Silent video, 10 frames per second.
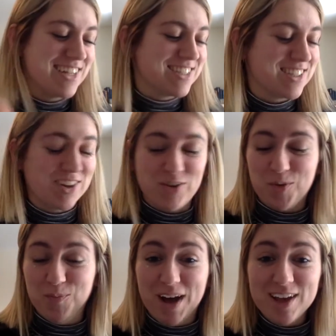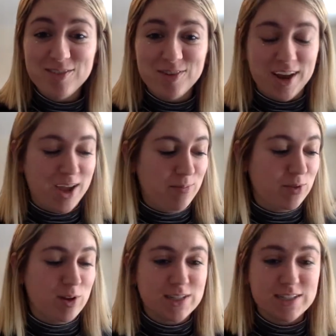So my frame
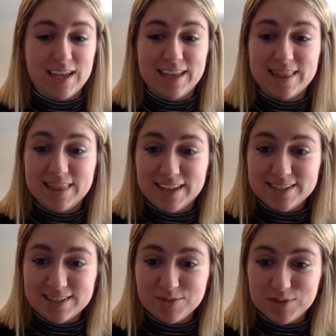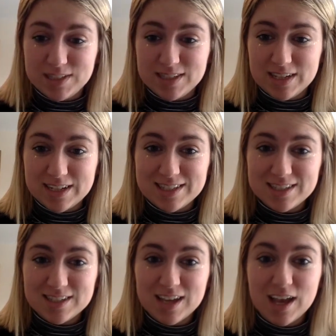looks like this with
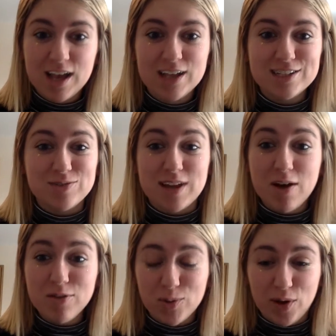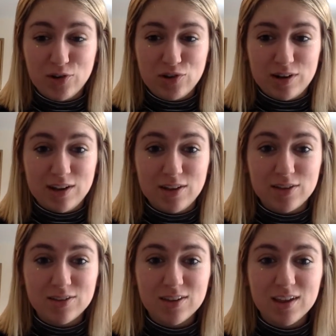6. So now the question
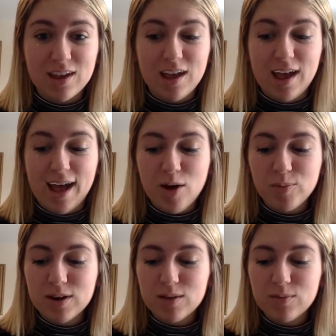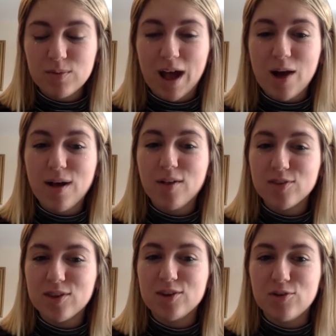is, how many how
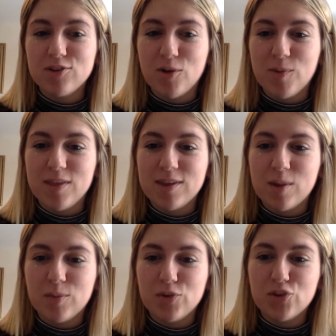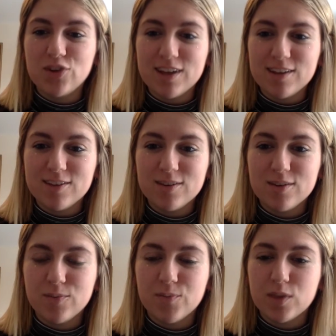else could you show me the number 6
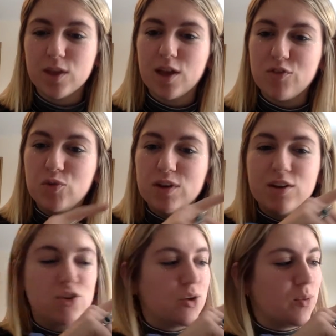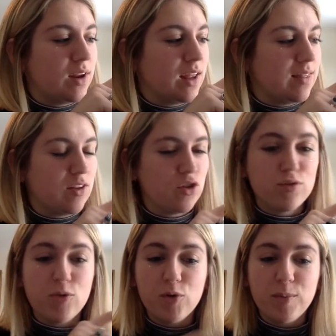if you didn't do it in this
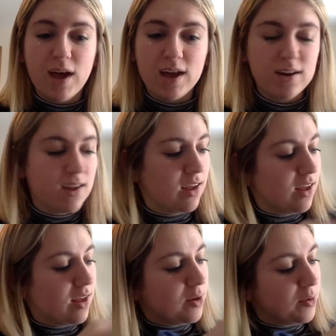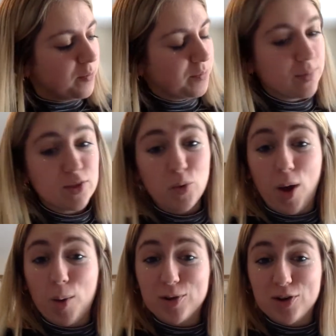format? So
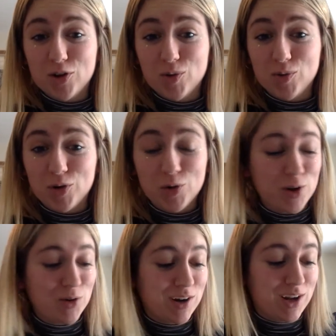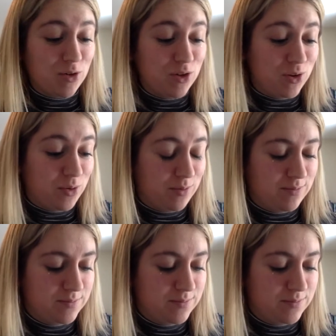I'm going to do it real quick right now too.